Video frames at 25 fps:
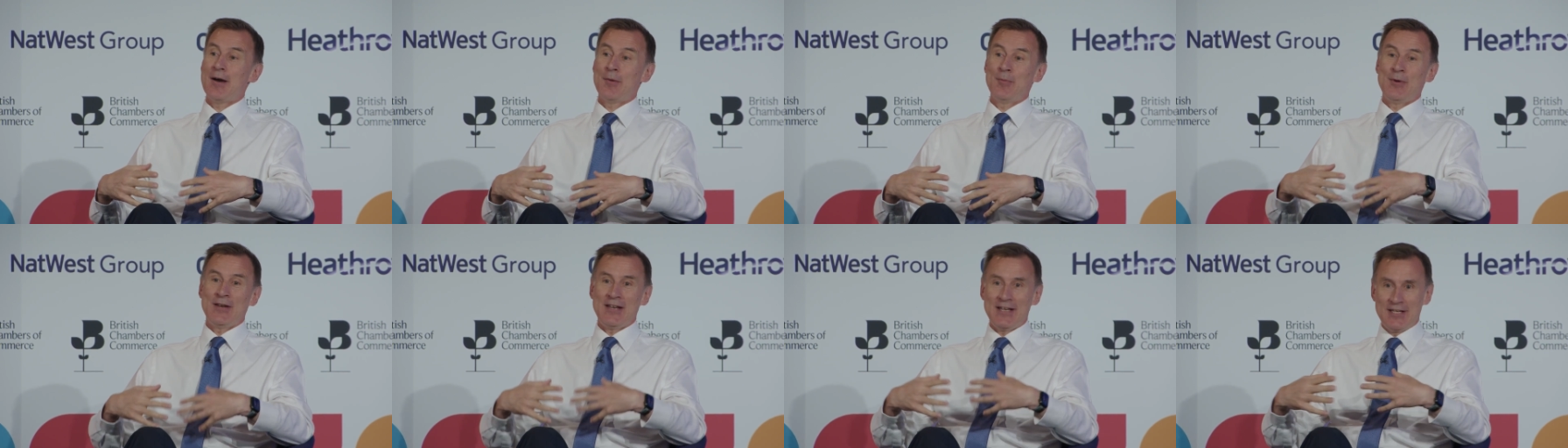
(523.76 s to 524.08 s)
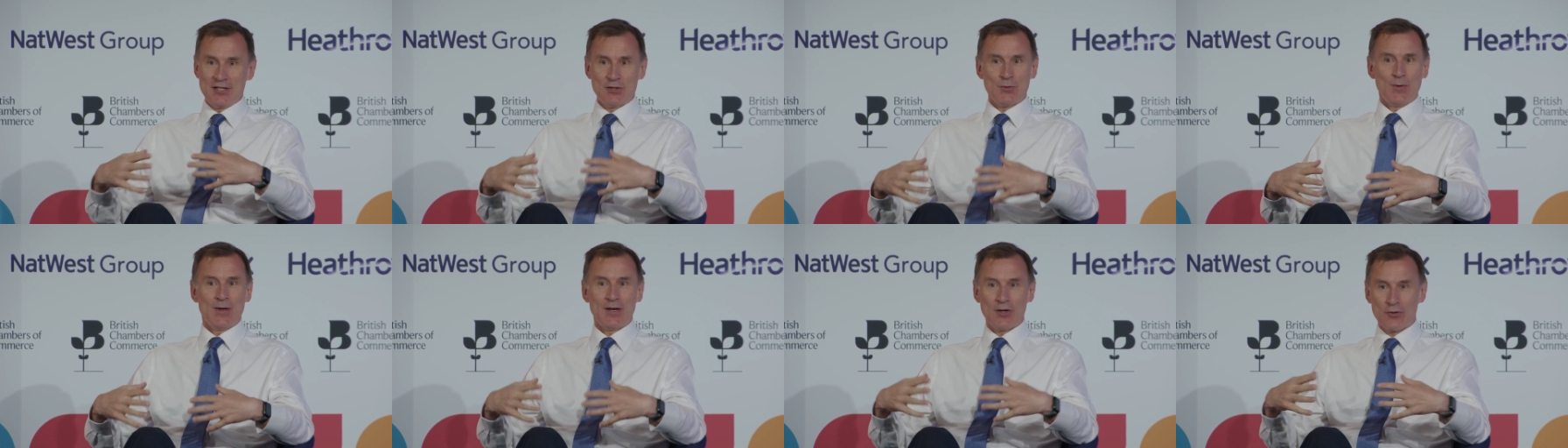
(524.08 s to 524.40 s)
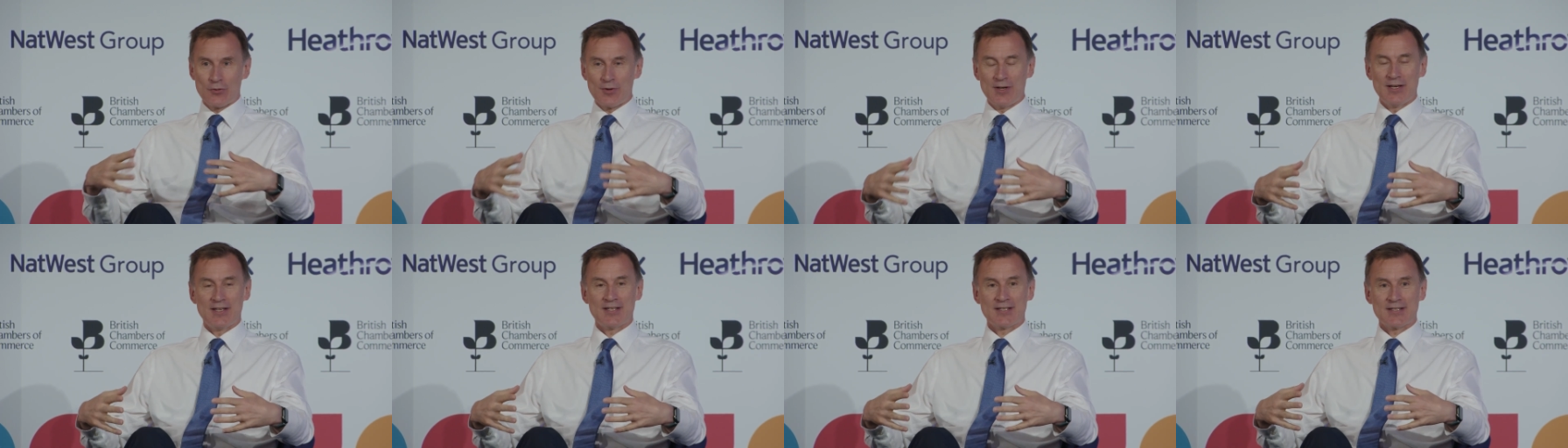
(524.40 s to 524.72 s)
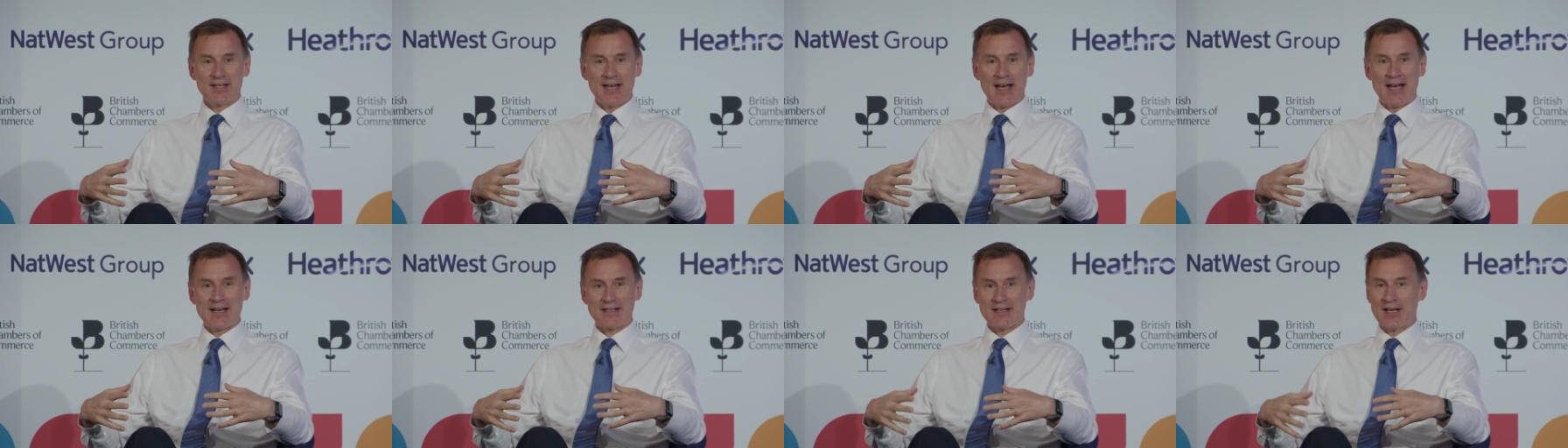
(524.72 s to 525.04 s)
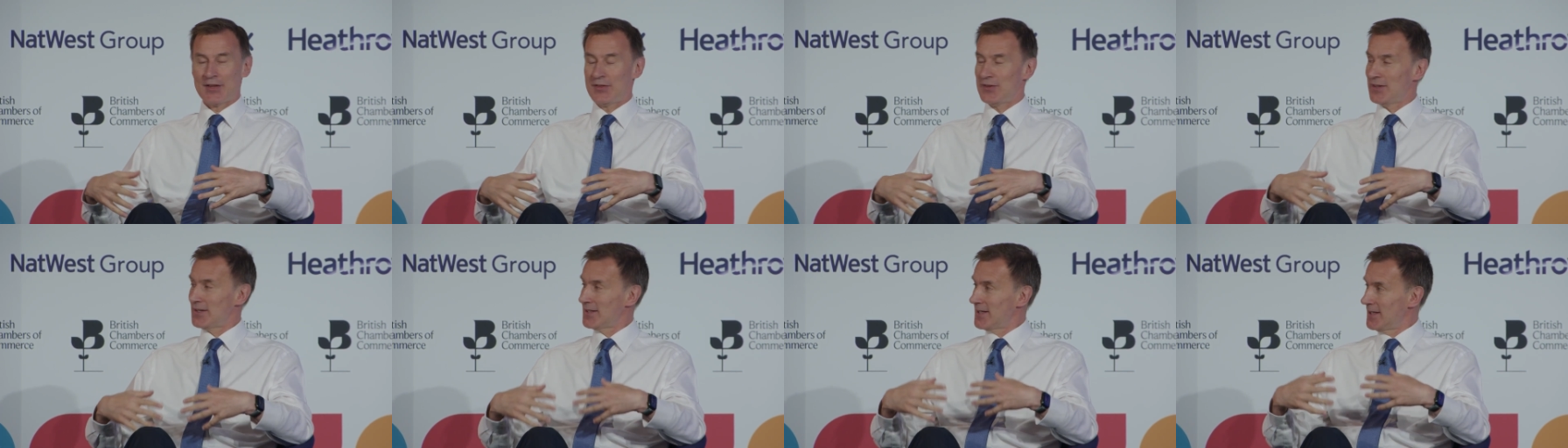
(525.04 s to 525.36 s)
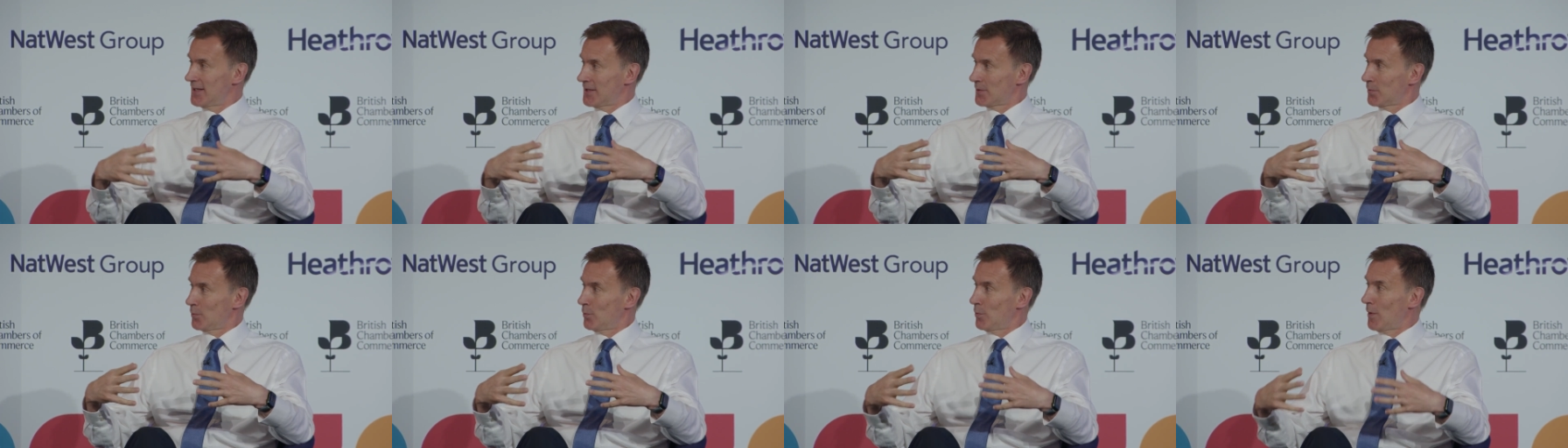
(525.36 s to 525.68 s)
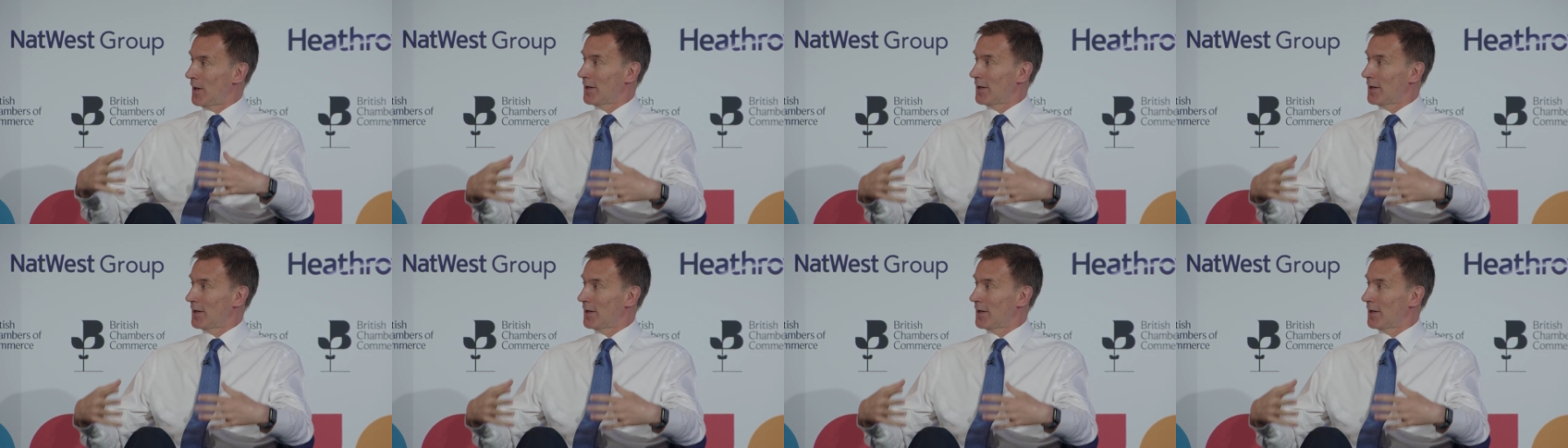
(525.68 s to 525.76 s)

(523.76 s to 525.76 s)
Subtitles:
And we need to increase that. And this is